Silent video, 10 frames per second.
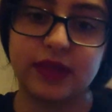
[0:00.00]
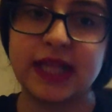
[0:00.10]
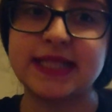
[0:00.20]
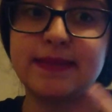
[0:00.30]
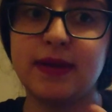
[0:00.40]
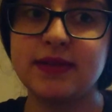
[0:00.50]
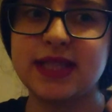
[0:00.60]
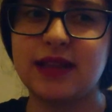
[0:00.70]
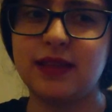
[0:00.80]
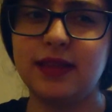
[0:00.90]
It smells
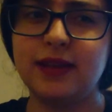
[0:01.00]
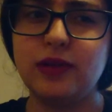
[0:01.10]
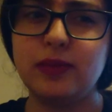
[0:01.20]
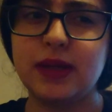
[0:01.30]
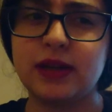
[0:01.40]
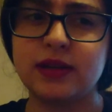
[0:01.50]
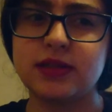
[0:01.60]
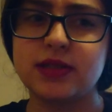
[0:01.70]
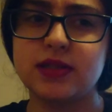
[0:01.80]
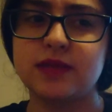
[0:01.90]
a little
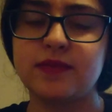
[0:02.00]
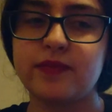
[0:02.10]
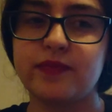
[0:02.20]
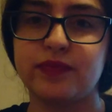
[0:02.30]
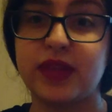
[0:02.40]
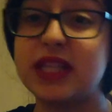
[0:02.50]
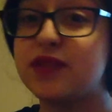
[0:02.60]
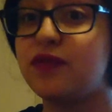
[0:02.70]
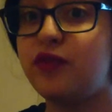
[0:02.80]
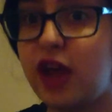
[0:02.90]
bit it's
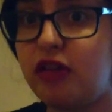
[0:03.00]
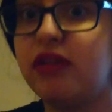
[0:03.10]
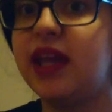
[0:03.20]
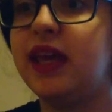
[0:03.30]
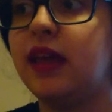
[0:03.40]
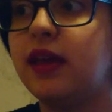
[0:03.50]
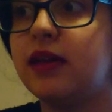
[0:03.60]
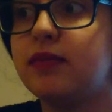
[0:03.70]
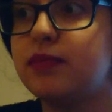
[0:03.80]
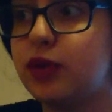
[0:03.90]
very
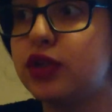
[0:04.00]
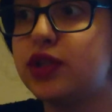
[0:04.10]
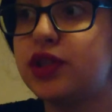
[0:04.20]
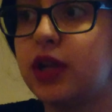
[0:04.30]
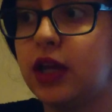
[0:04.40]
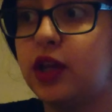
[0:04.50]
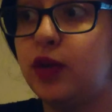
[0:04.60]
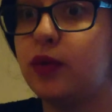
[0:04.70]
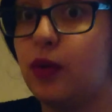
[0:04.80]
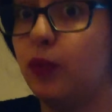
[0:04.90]
much like
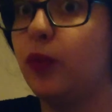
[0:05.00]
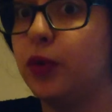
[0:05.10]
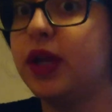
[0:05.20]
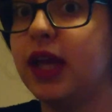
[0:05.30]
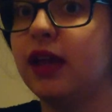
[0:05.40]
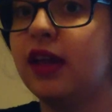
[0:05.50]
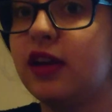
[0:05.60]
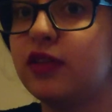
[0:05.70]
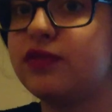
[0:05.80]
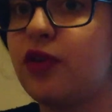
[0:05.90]
you are walking in
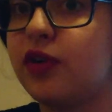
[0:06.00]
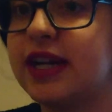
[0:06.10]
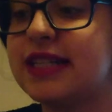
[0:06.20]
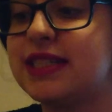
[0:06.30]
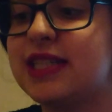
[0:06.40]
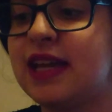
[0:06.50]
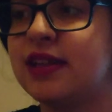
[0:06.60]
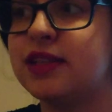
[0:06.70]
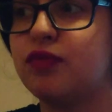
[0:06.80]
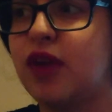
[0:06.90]
a forest and
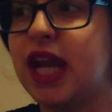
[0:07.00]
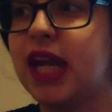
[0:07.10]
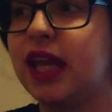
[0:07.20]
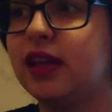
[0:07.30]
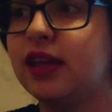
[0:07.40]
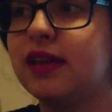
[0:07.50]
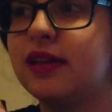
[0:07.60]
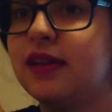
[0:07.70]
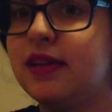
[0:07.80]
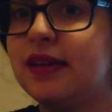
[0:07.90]
it's raining,
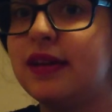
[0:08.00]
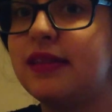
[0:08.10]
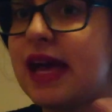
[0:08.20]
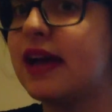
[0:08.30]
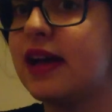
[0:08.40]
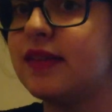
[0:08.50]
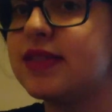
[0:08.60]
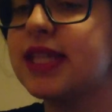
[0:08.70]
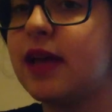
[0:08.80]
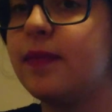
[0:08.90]
that kind of
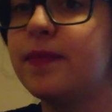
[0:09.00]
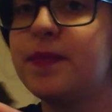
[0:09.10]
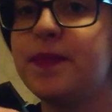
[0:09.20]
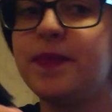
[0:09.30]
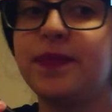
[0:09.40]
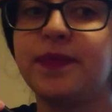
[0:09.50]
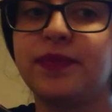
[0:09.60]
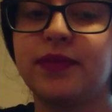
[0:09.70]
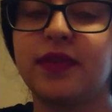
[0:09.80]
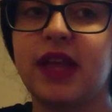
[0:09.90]
scent.
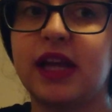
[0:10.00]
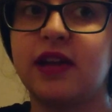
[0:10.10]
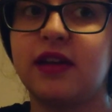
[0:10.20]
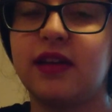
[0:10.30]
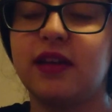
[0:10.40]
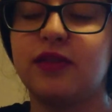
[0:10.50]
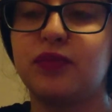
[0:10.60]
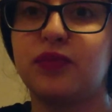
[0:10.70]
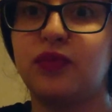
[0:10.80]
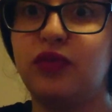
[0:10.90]
And I
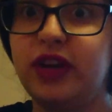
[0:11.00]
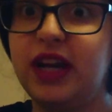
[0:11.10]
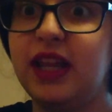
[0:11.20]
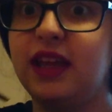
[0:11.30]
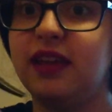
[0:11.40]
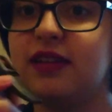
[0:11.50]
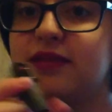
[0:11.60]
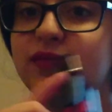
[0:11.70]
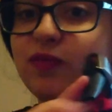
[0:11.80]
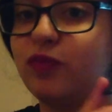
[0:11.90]
really,
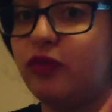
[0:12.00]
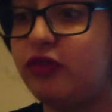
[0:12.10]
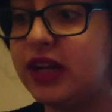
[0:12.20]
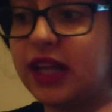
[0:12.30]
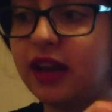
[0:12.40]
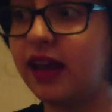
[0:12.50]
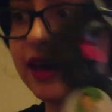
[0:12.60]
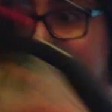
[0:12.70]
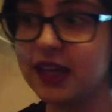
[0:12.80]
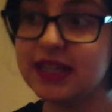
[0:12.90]
really
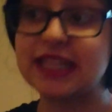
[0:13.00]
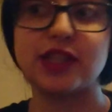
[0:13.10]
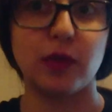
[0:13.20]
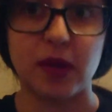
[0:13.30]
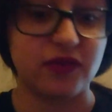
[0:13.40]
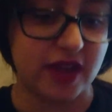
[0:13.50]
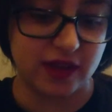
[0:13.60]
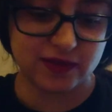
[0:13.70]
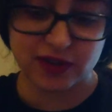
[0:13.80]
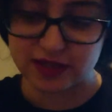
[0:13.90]
like it. It's not my
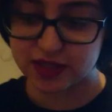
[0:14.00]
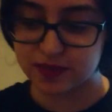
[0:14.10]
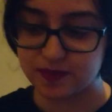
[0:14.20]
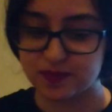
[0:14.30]
favourite.